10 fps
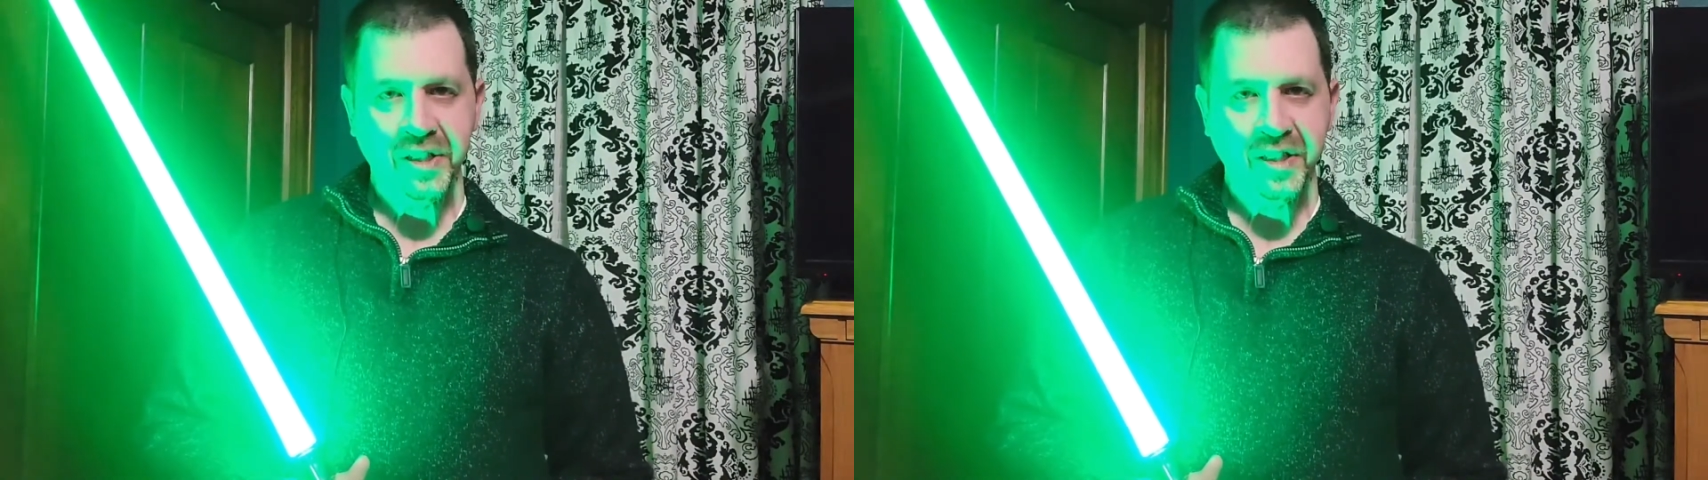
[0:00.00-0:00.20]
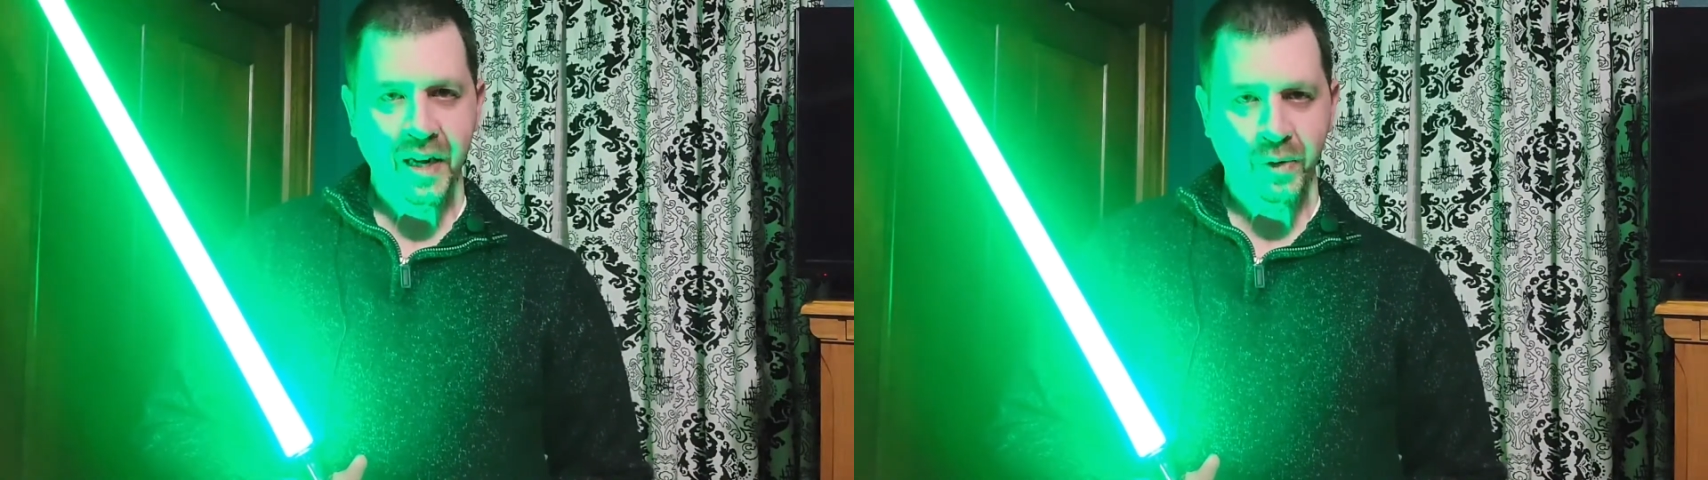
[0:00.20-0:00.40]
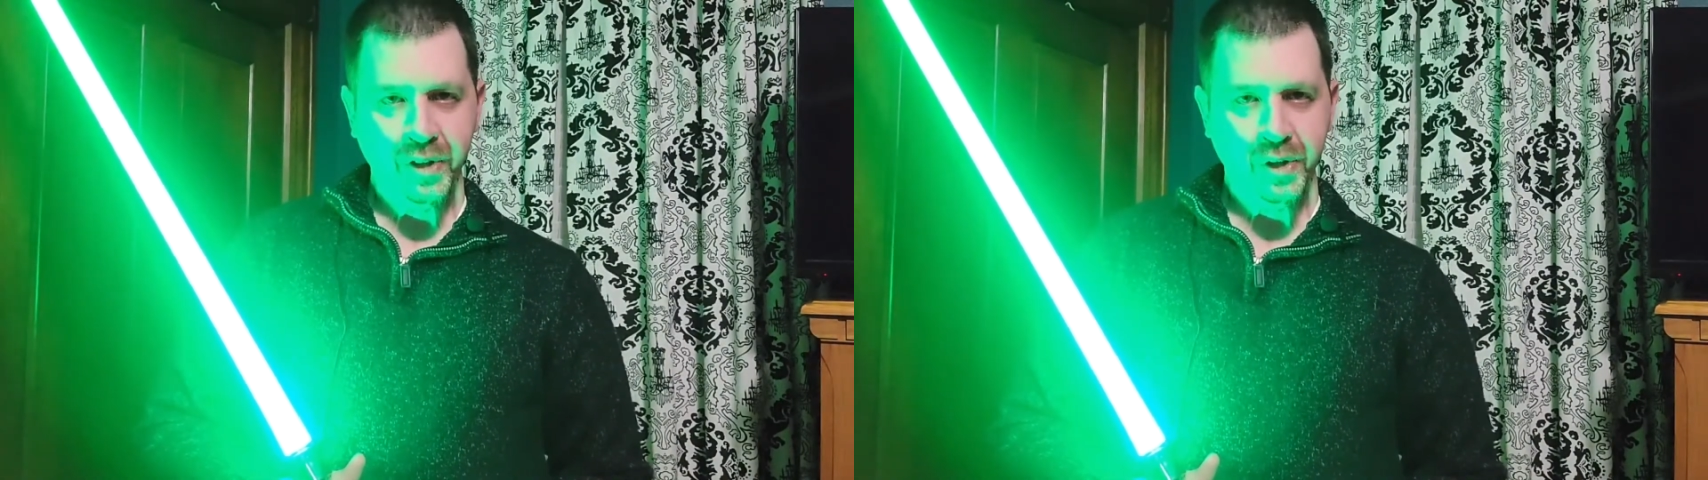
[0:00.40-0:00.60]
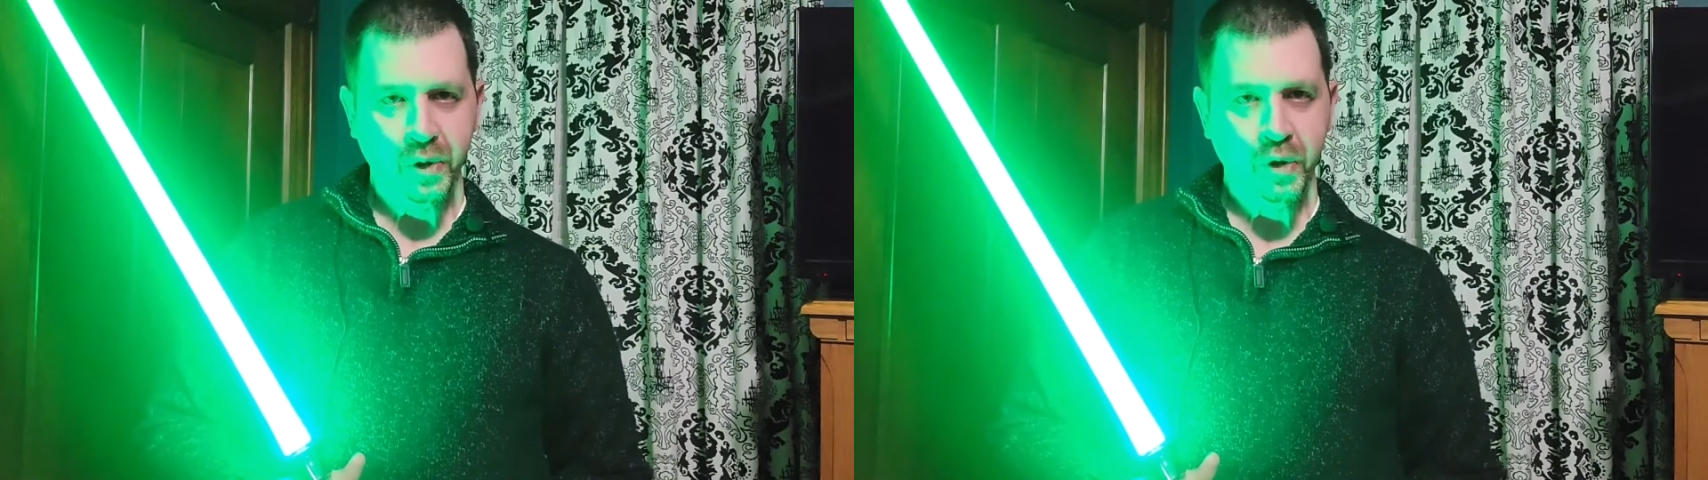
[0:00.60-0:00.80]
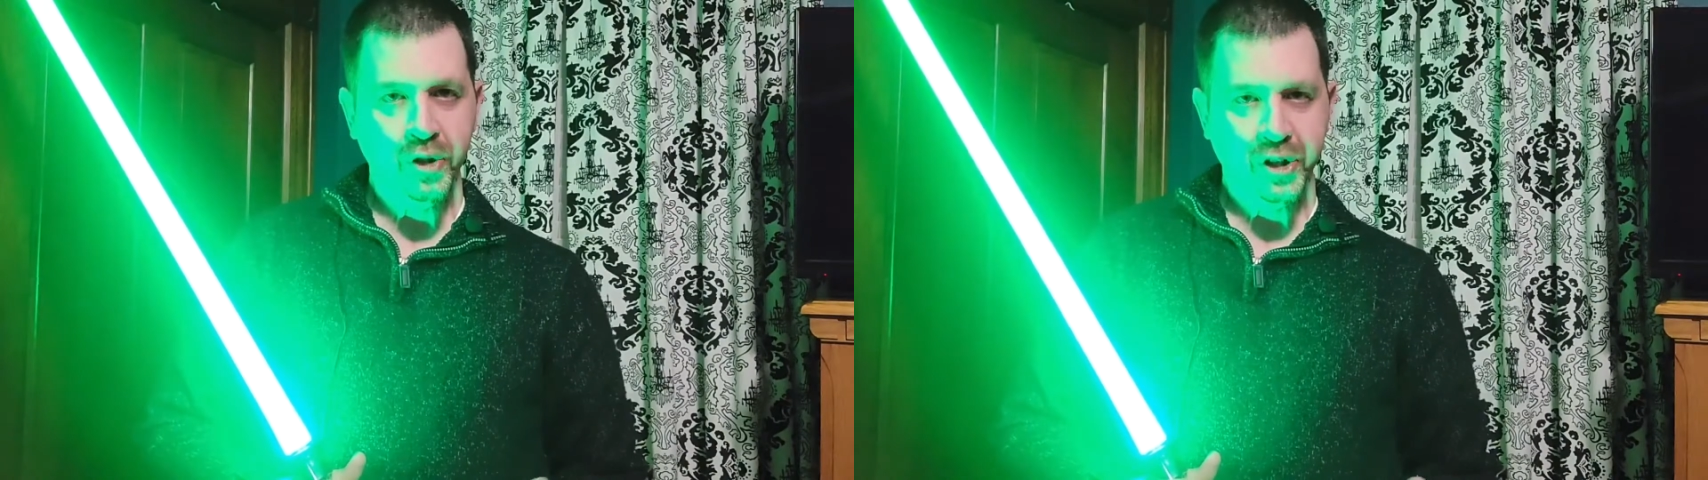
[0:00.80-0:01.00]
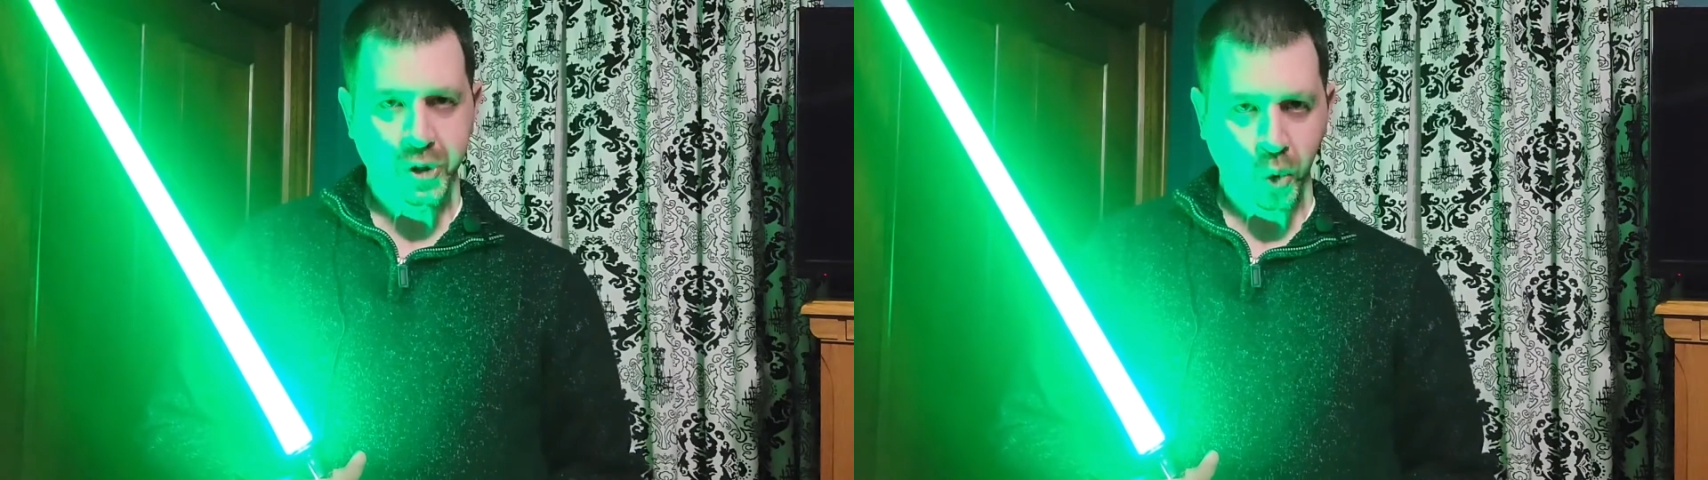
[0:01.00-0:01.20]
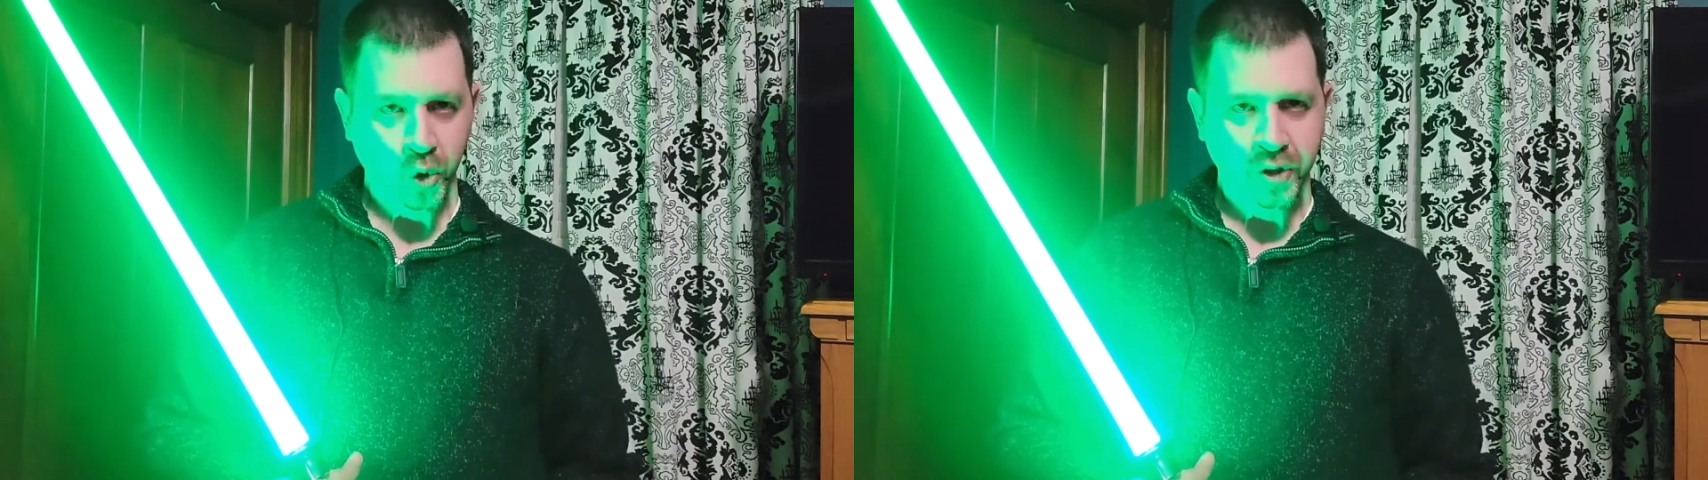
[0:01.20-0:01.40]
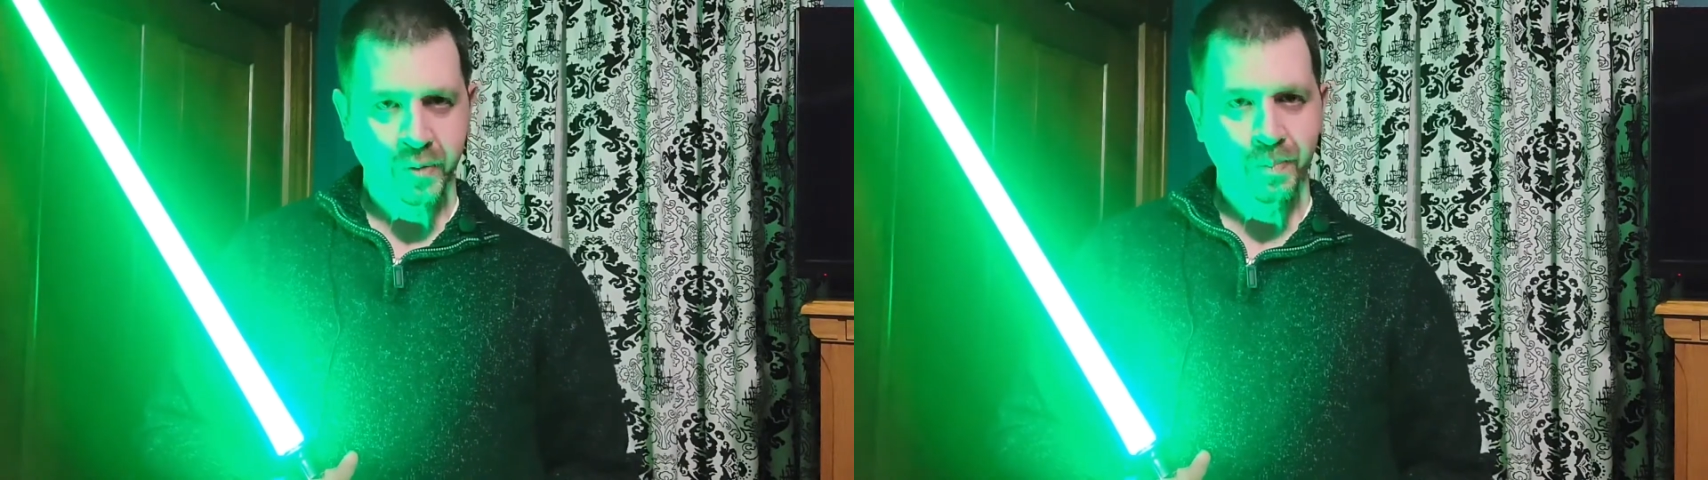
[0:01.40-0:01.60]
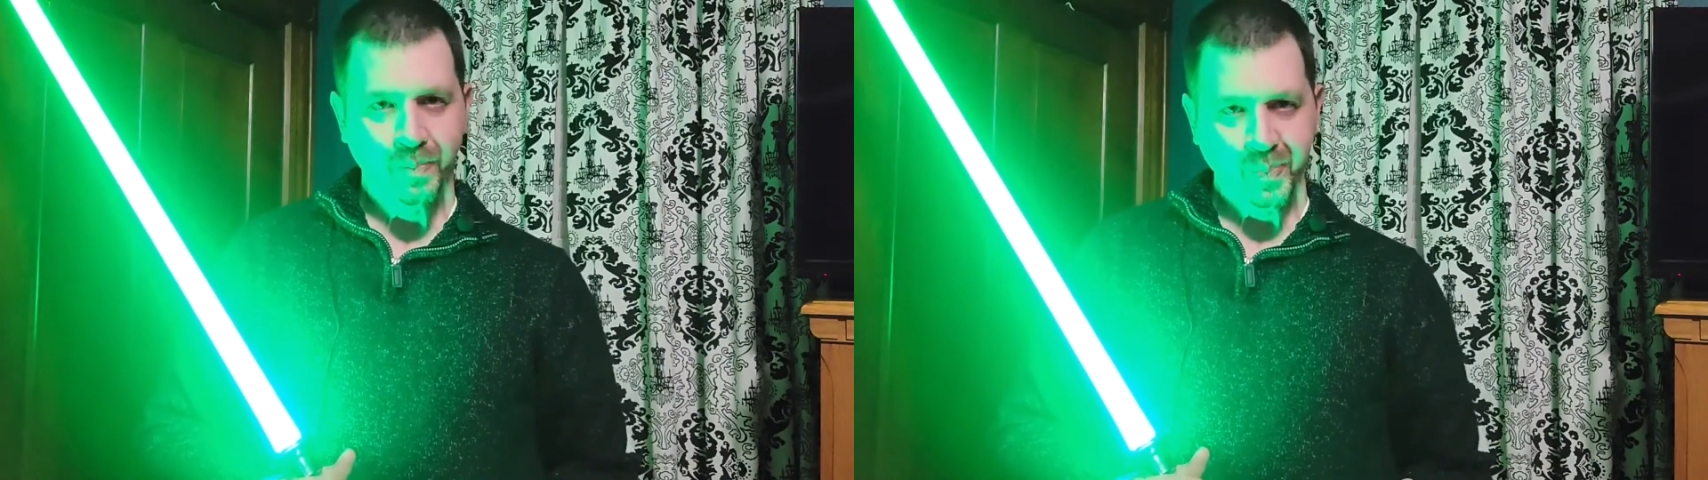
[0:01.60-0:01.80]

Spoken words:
sound is a little distorted.